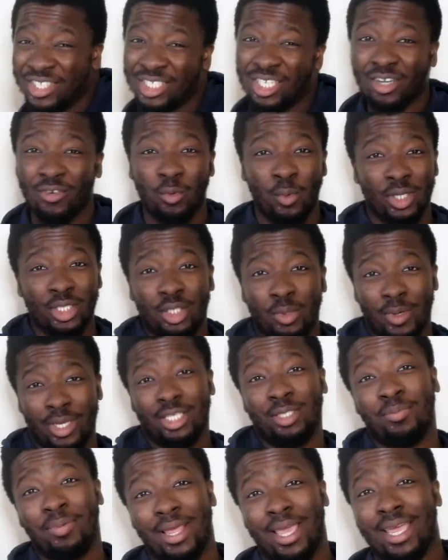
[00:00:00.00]
a tough one to
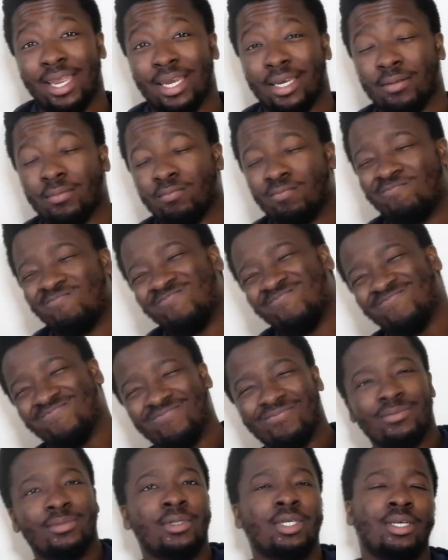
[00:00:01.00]
explain.
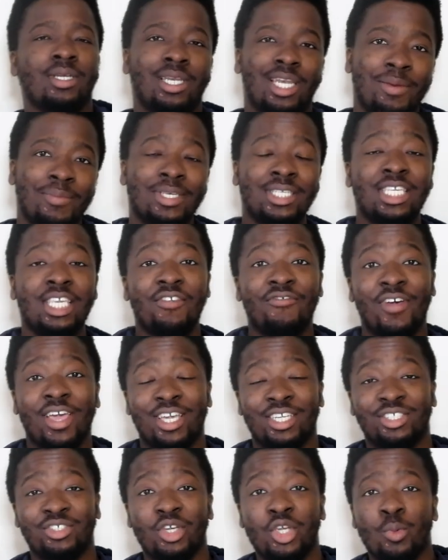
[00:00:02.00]
Let me see if I
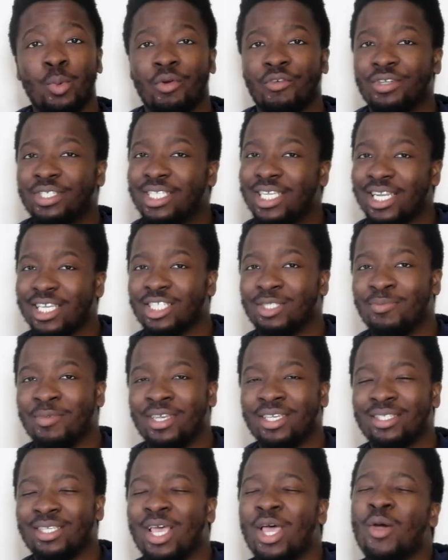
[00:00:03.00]
can show you what resilience
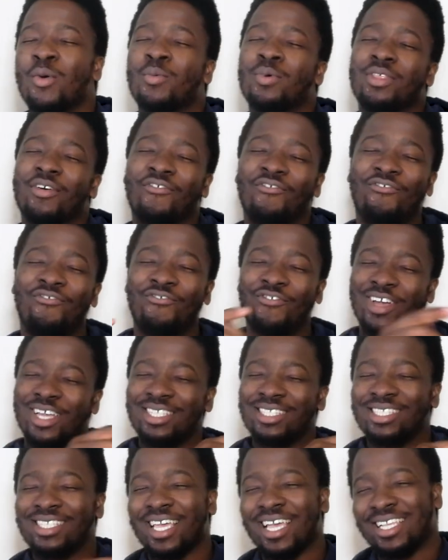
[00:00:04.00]
means with a
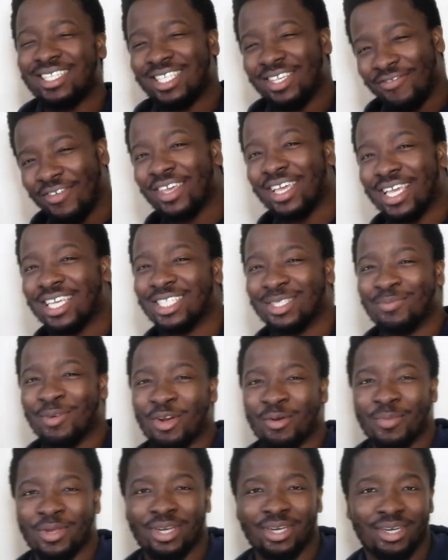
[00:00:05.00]
fun scientific
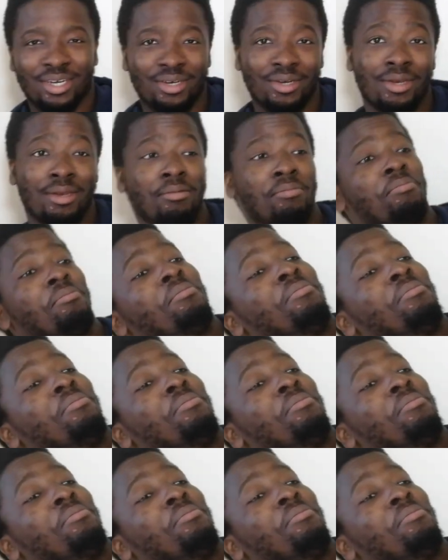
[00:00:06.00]
experiment.